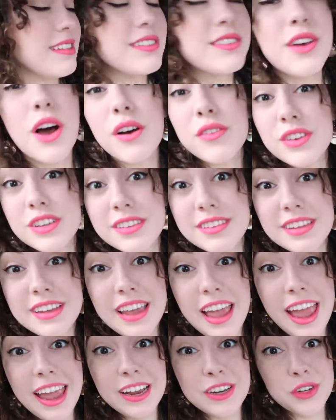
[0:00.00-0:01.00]
This is
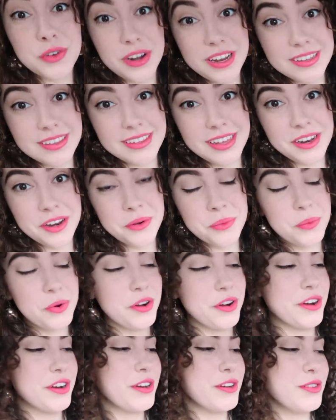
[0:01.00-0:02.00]
obviously a translated
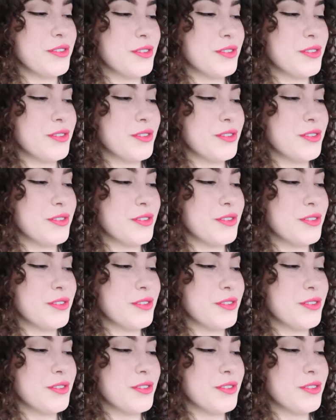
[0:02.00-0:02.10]
work,